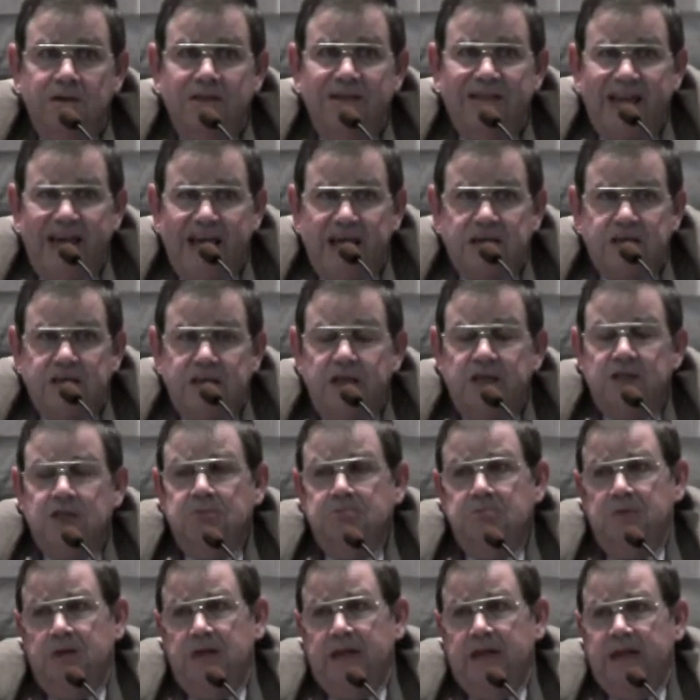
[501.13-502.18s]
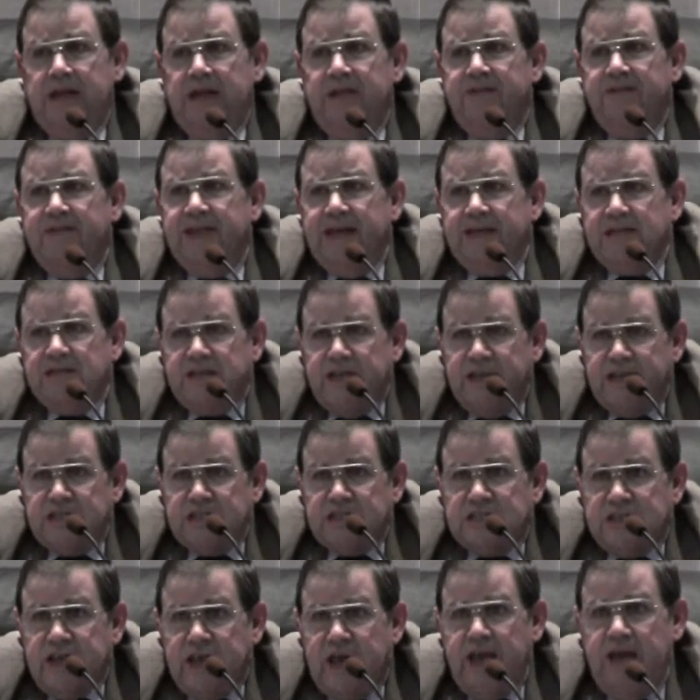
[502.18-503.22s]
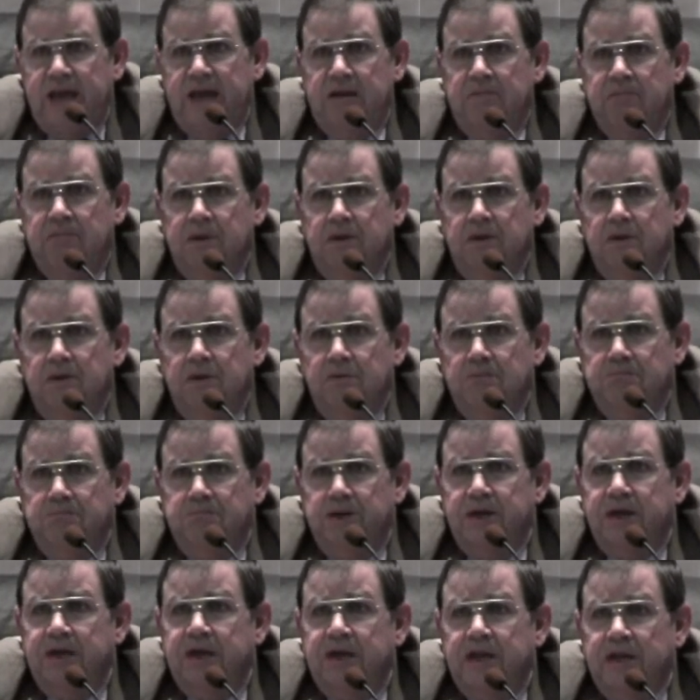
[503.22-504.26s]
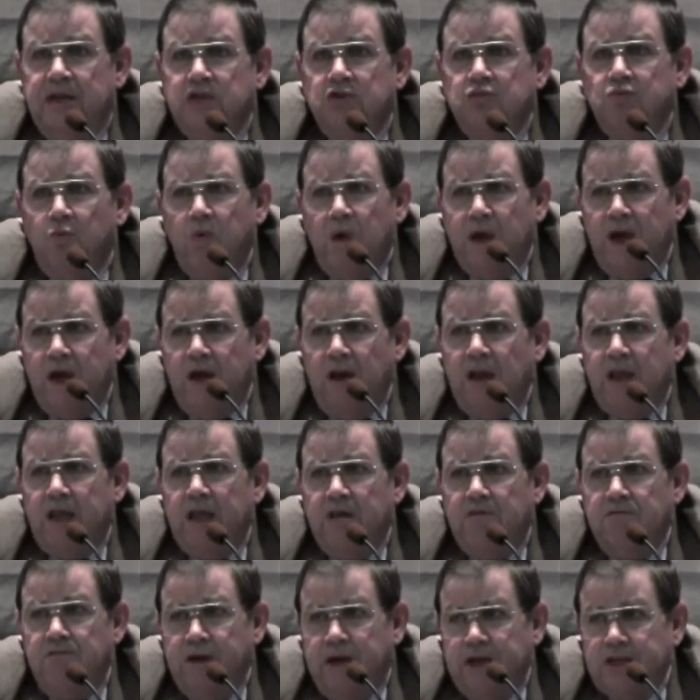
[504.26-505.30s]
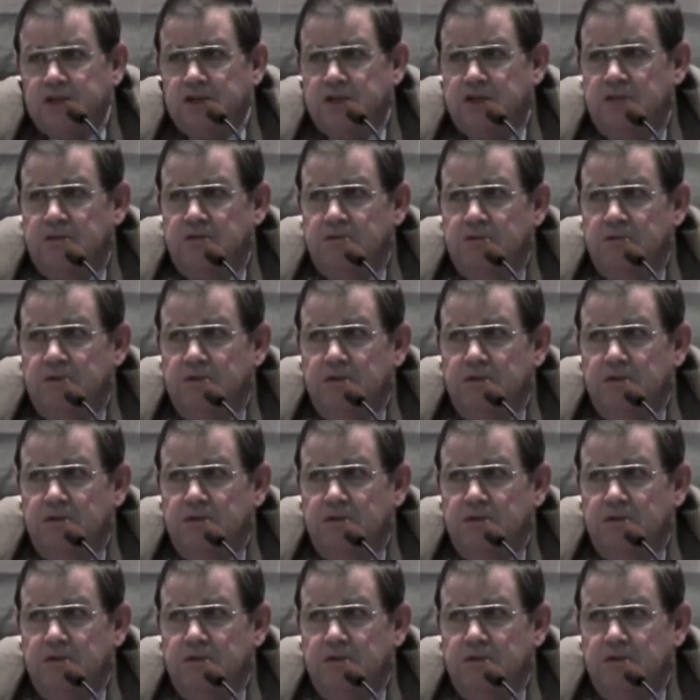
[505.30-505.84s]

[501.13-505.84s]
that takes money, that takes time, but it is well invested